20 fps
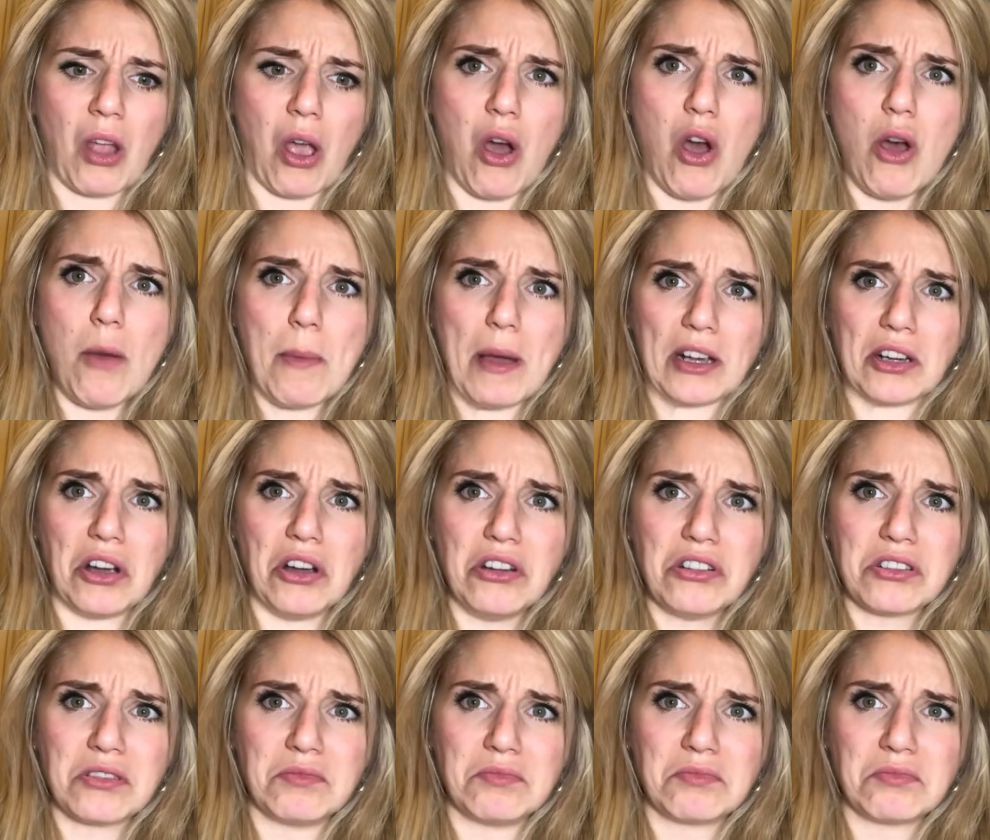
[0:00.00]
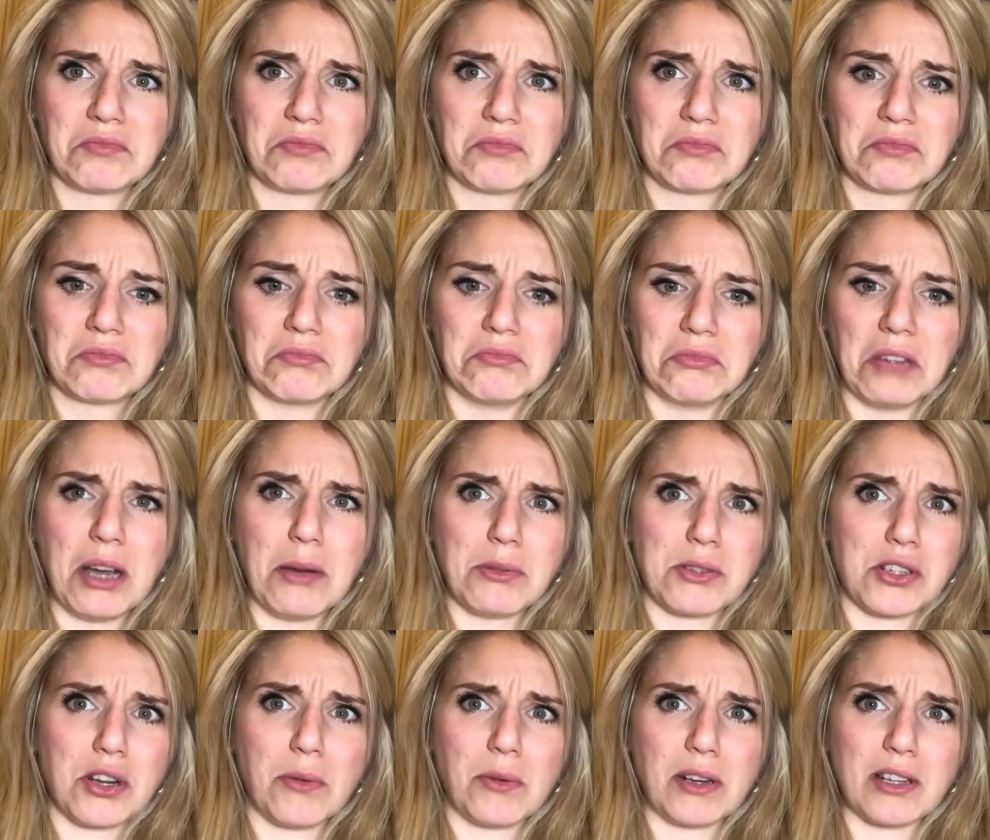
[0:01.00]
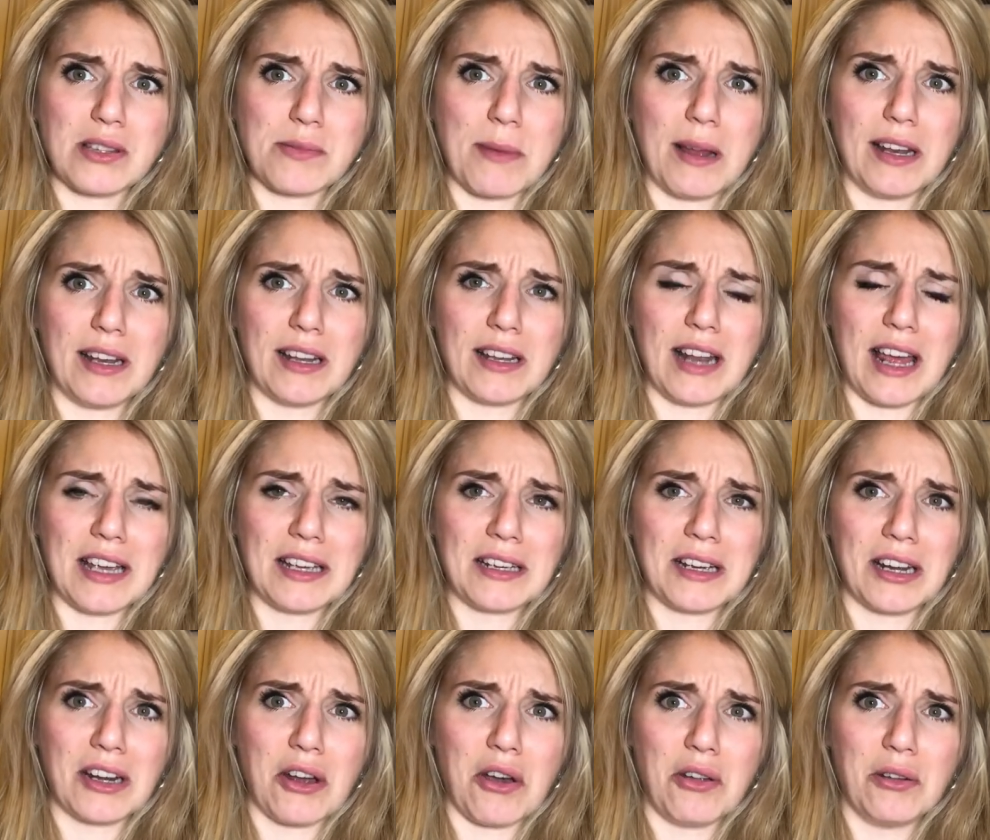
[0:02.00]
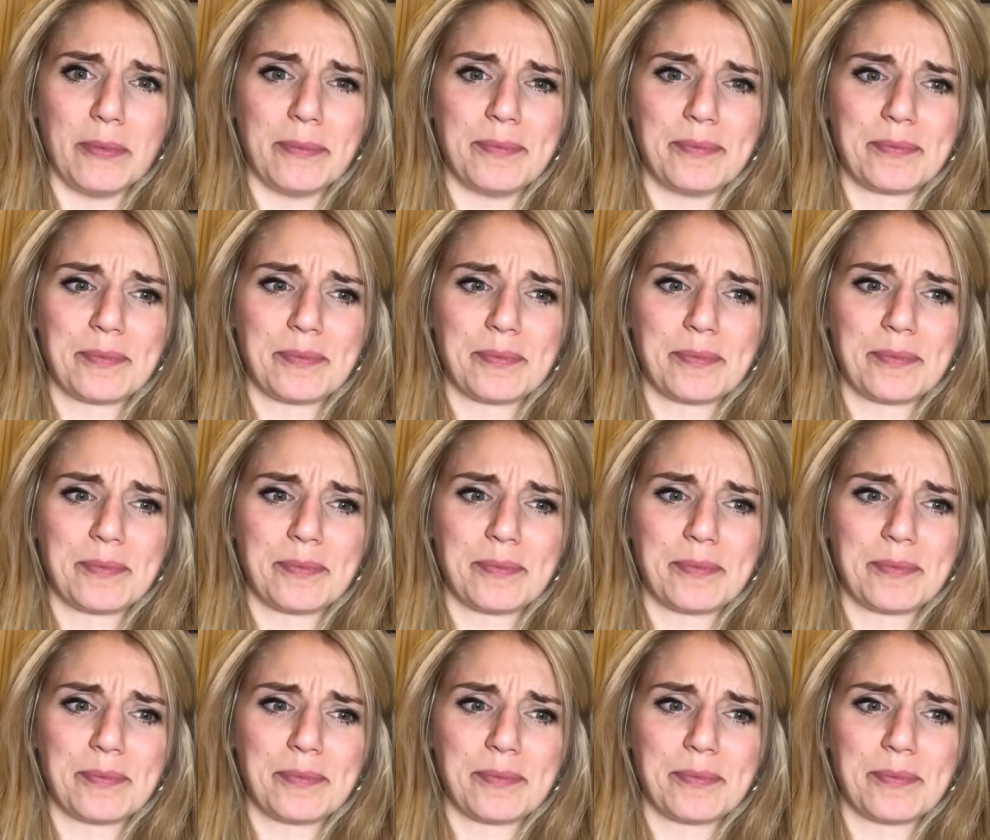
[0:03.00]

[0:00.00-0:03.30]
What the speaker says: Oh my god, that was not what it smelled like at all.